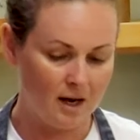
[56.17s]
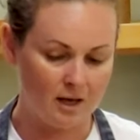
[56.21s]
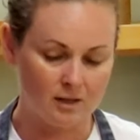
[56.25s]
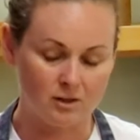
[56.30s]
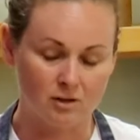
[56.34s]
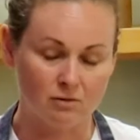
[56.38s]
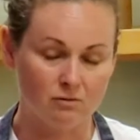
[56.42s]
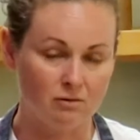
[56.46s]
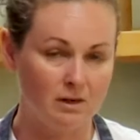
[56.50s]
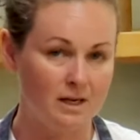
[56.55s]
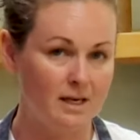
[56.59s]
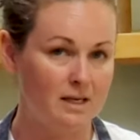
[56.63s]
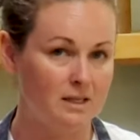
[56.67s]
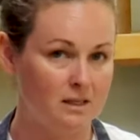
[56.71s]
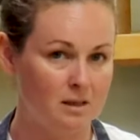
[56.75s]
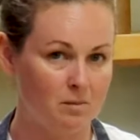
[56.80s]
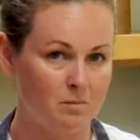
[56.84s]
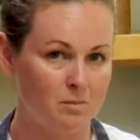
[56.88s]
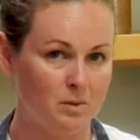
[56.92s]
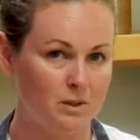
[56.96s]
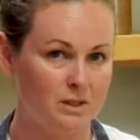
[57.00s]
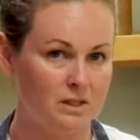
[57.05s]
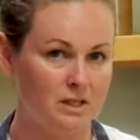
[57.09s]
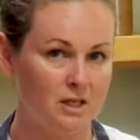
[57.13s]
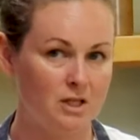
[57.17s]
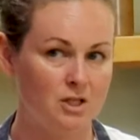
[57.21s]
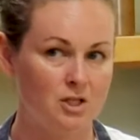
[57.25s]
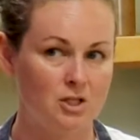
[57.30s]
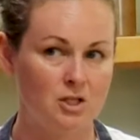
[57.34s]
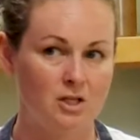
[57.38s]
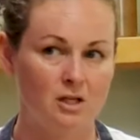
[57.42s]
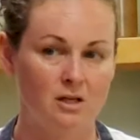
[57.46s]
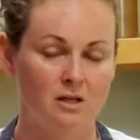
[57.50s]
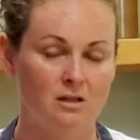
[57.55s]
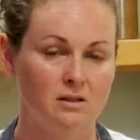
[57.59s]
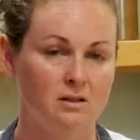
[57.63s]
It's a really simple
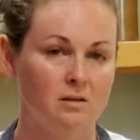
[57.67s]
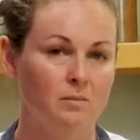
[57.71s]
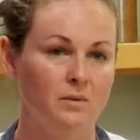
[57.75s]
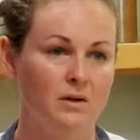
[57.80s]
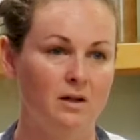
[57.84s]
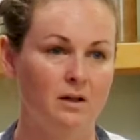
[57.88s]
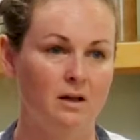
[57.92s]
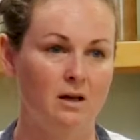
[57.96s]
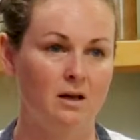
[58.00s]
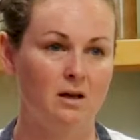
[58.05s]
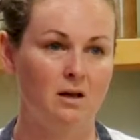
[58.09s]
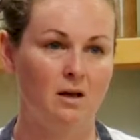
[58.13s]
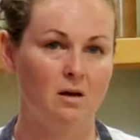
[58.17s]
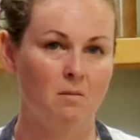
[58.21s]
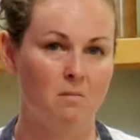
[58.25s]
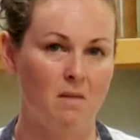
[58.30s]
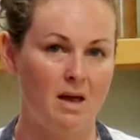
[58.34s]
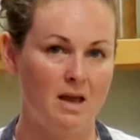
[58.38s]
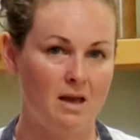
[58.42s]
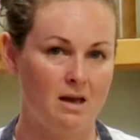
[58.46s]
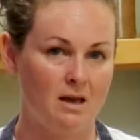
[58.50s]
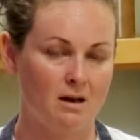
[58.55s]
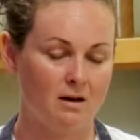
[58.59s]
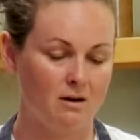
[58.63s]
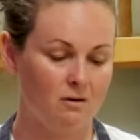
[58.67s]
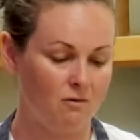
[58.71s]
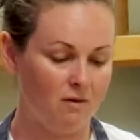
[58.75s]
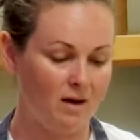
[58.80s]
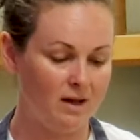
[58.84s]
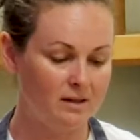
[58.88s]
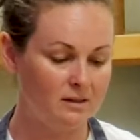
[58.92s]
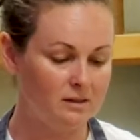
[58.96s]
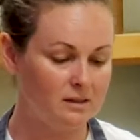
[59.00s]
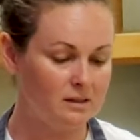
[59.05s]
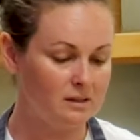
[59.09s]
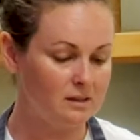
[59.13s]
dish, it's something that you can make in
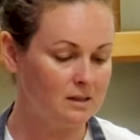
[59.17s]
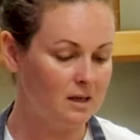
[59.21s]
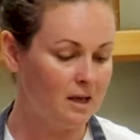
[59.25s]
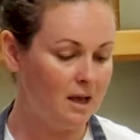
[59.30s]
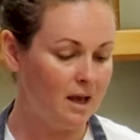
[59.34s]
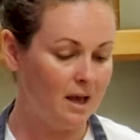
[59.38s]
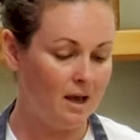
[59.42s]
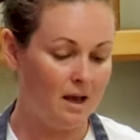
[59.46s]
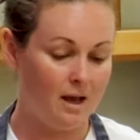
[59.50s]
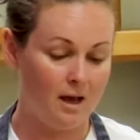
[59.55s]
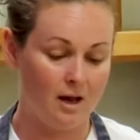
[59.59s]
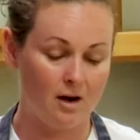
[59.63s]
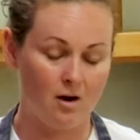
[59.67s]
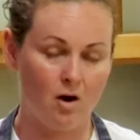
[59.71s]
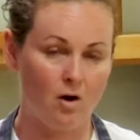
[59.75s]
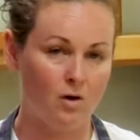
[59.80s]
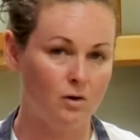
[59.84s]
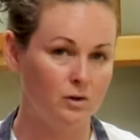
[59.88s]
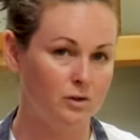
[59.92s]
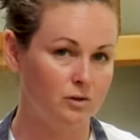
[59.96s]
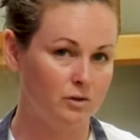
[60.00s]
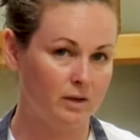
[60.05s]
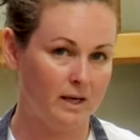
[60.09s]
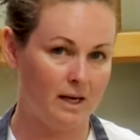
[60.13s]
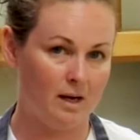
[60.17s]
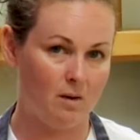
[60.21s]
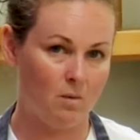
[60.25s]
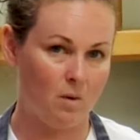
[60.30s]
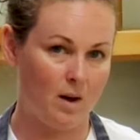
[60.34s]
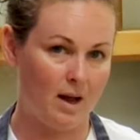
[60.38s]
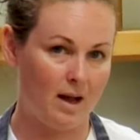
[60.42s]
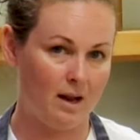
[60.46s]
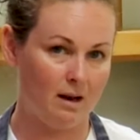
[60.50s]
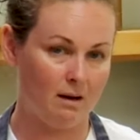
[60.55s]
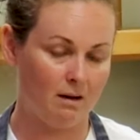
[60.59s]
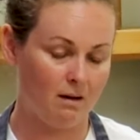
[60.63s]
advance. It holds really
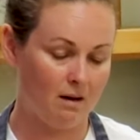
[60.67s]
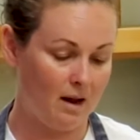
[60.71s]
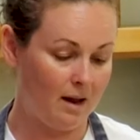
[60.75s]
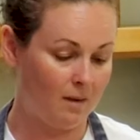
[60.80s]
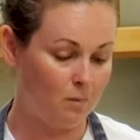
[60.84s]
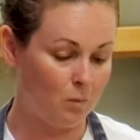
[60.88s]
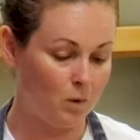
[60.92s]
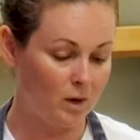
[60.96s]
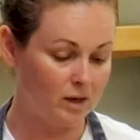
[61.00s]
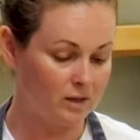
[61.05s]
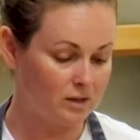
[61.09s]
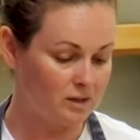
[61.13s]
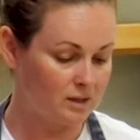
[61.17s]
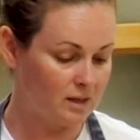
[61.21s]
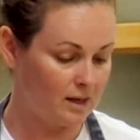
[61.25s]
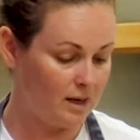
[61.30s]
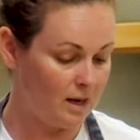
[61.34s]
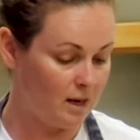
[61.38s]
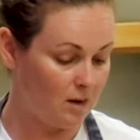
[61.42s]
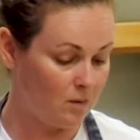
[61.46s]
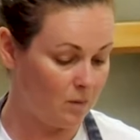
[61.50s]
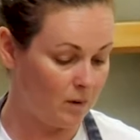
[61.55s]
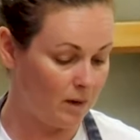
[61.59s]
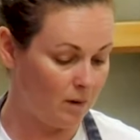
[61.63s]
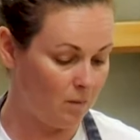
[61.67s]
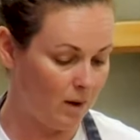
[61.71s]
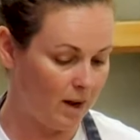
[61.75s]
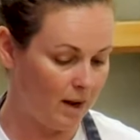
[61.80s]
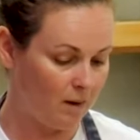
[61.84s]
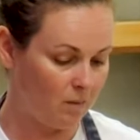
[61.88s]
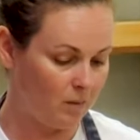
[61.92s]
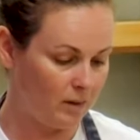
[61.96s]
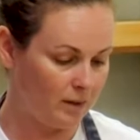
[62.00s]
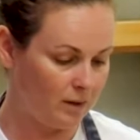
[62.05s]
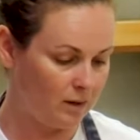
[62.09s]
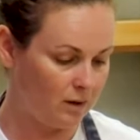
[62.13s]
well and works equally
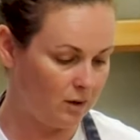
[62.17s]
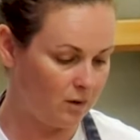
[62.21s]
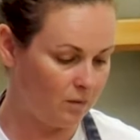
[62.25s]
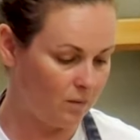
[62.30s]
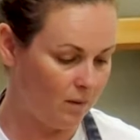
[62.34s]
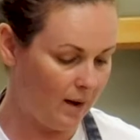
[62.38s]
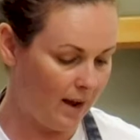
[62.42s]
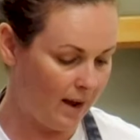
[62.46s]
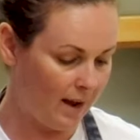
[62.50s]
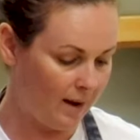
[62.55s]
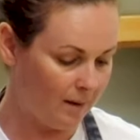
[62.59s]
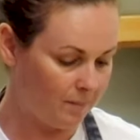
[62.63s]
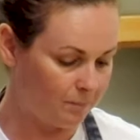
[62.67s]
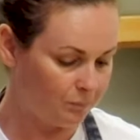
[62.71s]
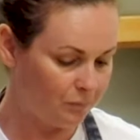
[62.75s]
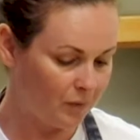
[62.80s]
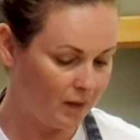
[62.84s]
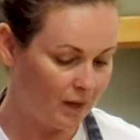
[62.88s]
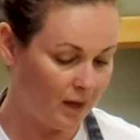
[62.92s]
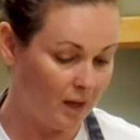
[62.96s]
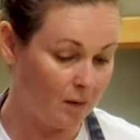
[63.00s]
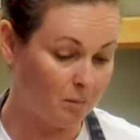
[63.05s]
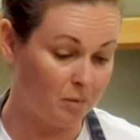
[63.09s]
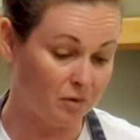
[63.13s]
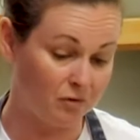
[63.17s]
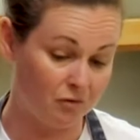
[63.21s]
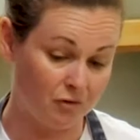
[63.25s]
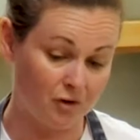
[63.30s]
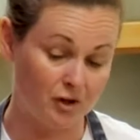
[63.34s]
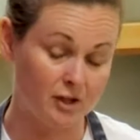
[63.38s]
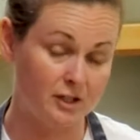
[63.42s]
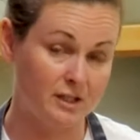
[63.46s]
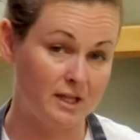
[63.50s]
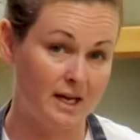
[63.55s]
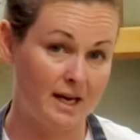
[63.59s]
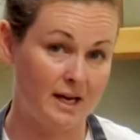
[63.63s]
well when you keep it
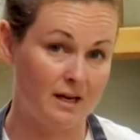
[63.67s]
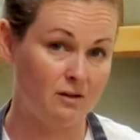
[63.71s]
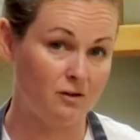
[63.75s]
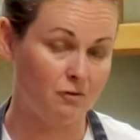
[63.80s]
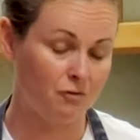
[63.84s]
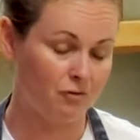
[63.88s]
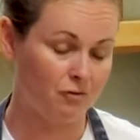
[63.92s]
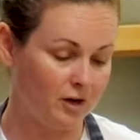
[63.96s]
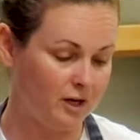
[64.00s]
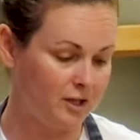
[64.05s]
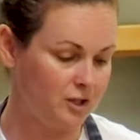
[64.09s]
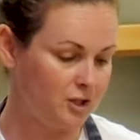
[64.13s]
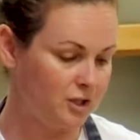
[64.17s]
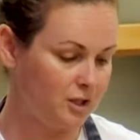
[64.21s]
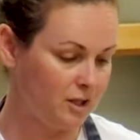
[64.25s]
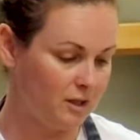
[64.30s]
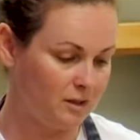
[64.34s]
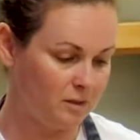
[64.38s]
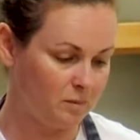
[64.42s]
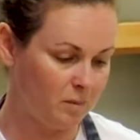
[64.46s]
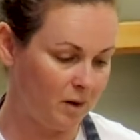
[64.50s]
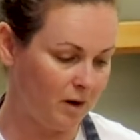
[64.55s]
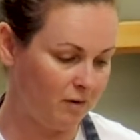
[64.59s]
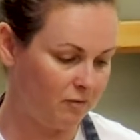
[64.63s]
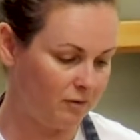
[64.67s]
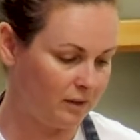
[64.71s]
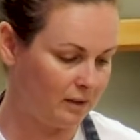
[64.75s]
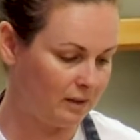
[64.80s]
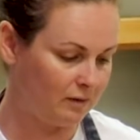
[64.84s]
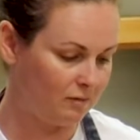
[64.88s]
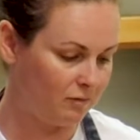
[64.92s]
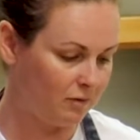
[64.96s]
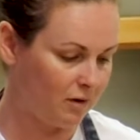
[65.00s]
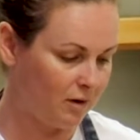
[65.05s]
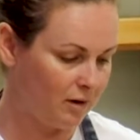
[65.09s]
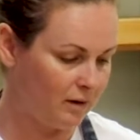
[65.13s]
for a day in fridge. It's
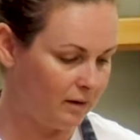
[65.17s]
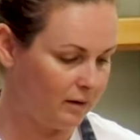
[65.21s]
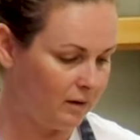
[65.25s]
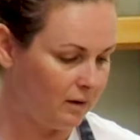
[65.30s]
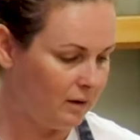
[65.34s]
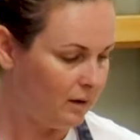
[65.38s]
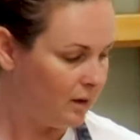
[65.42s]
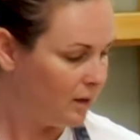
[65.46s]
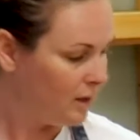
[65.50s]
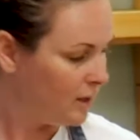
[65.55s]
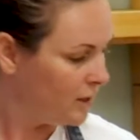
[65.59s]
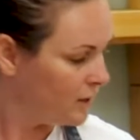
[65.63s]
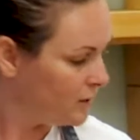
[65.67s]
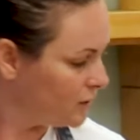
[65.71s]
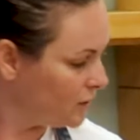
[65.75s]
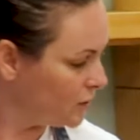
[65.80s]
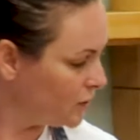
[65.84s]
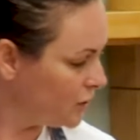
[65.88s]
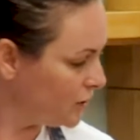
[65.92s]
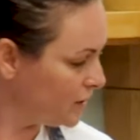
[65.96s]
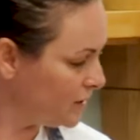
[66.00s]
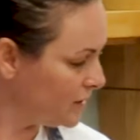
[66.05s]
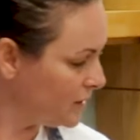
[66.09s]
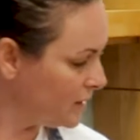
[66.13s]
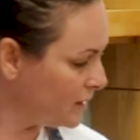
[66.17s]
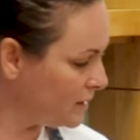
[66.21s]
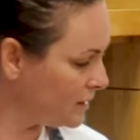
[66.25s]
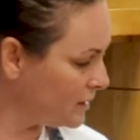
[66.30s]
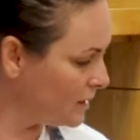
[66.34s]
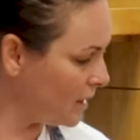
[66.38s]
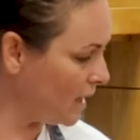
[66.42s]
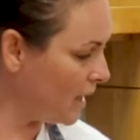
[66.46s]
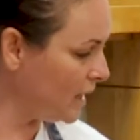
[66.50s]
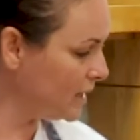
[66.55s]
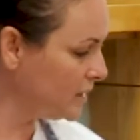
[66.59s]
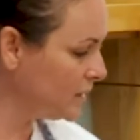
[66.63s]
perfectly fine. So just to
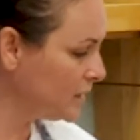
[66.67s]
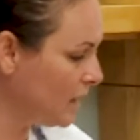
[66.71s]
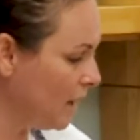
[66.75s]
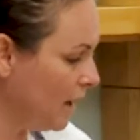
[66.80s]
start,